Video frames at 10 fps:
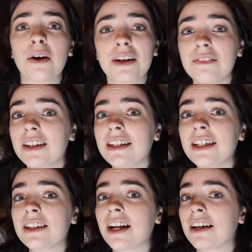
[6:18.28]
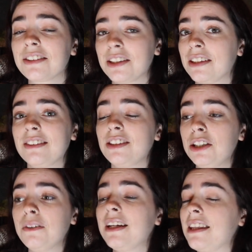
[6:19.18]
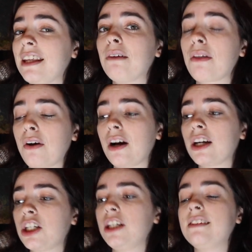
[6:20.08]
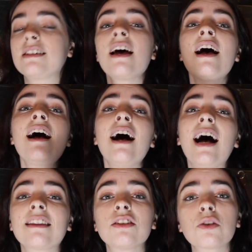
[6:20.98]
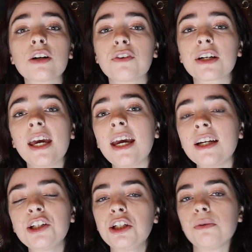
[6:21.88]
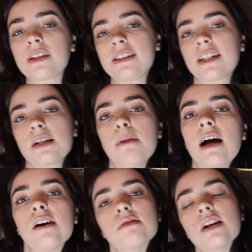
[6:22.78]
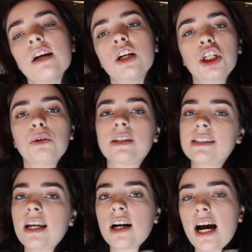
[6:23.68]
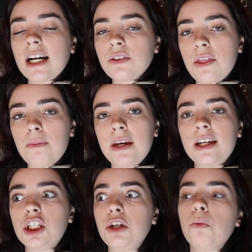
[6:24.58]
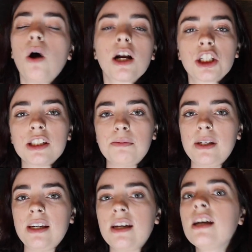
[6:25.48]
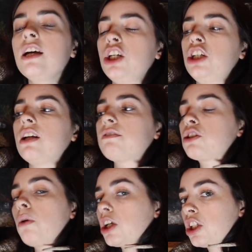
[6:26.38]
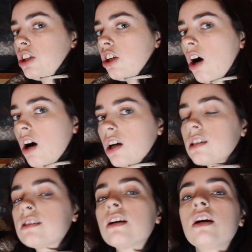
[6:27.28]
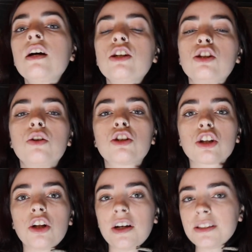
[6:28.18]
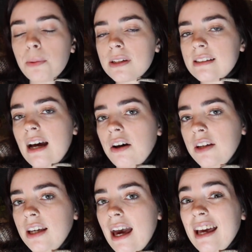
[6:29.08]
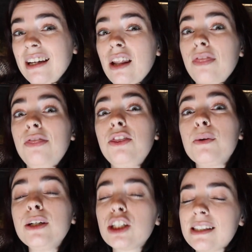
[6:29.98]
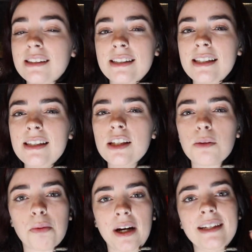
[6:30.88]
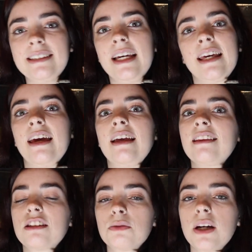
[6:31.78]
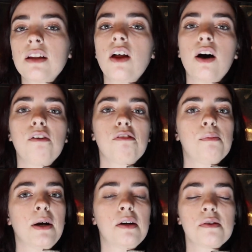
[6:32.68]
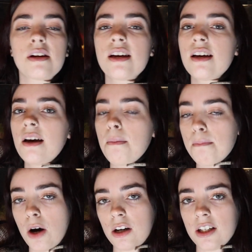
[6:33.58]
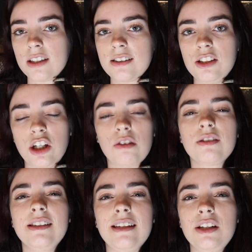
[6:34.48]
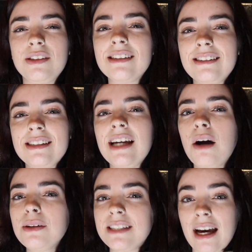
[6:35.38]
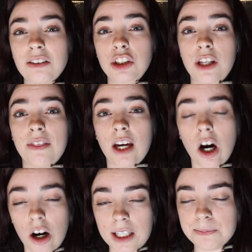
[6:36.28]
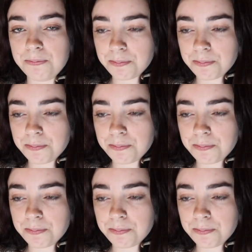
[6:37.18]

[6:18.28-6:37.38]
not even in here to do anything with her. She's at the door of her cage. She wants to come out. She wants to interact with me. She watches me. She loves to watch the dogs. So there's lots of personality, and you can just see their brain ticking. That's what I love about monitors in general, is that you can see how intelligent they are.